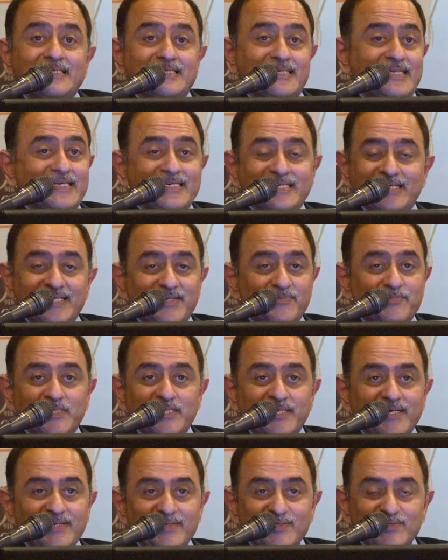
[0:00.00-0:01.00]
like
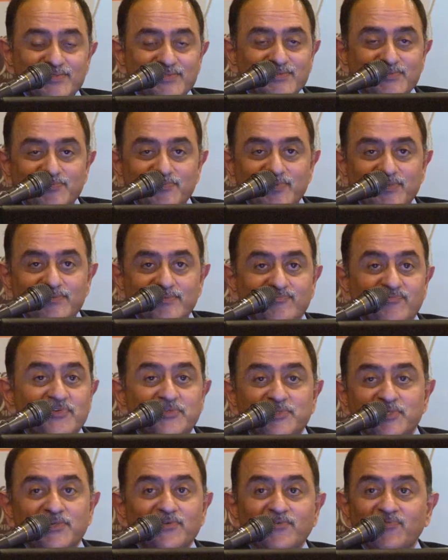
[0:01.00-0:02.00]
anybody else with
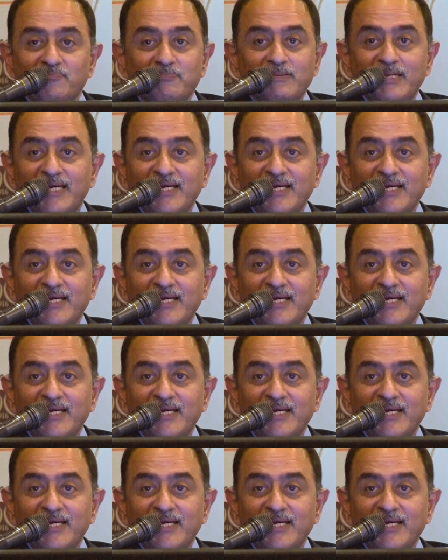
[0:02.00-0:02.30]
vision of